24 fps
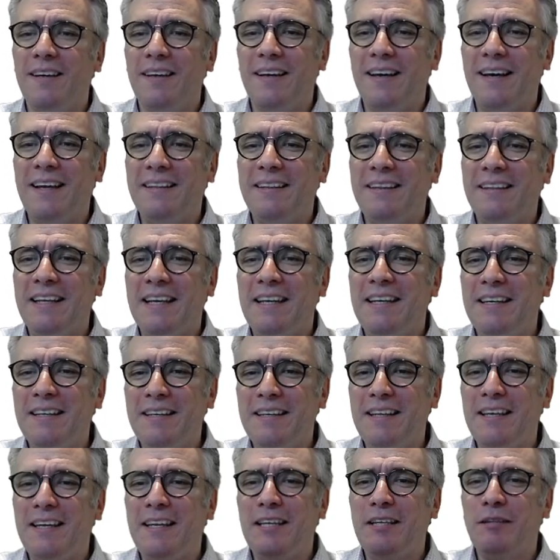And then
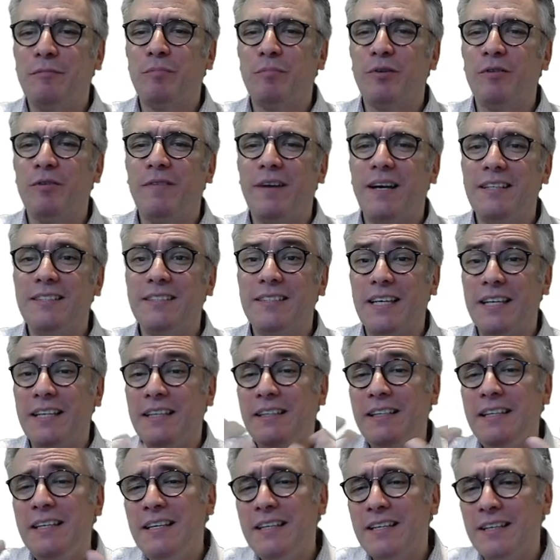it provides
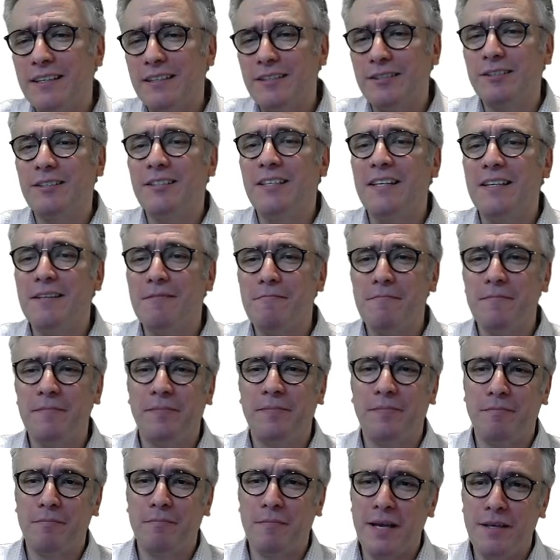ideas,
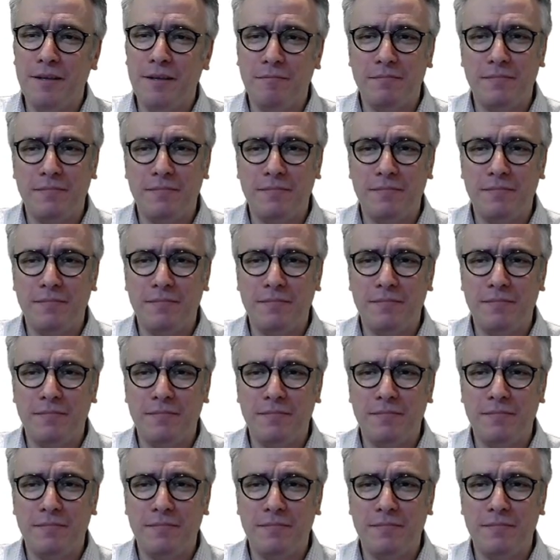by